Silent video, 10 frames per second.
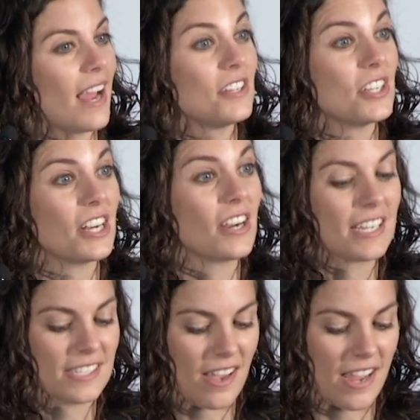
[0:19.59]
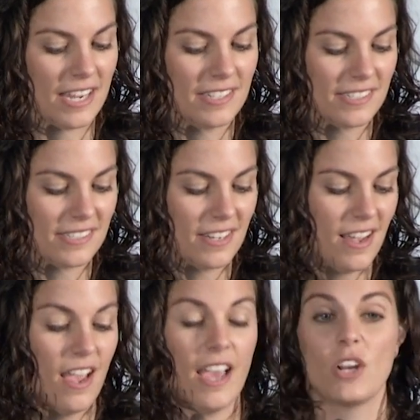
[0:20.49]
engineering science,
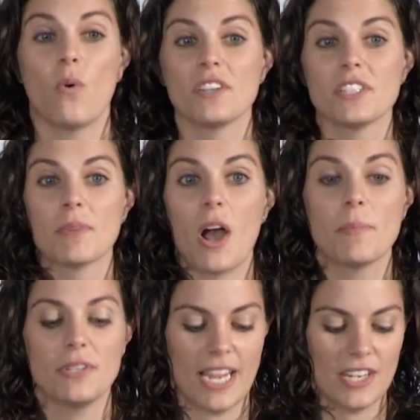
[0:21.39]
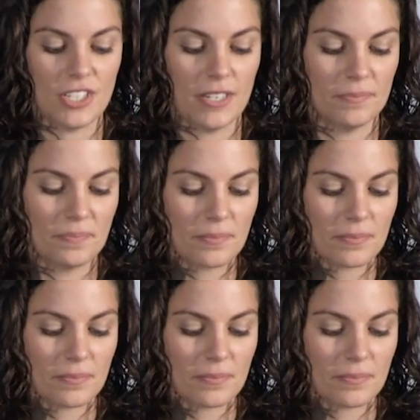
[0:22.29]
and quantum computation.